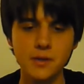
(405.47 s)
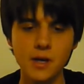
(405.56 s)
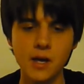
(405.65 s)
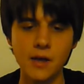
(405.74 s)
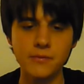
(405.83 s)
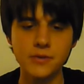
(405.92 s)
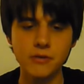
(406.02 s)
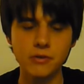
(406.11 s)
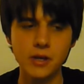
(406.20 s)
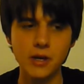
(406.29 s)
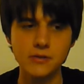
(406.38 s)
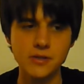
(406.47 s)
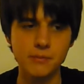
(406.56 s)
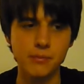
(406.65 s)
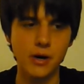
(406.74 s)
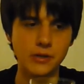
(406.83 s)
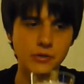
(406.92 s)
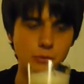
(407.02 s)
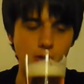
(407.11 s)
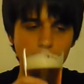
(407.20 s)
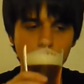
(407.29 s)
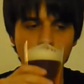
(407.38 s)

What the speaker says: and definitely getting some pine as well.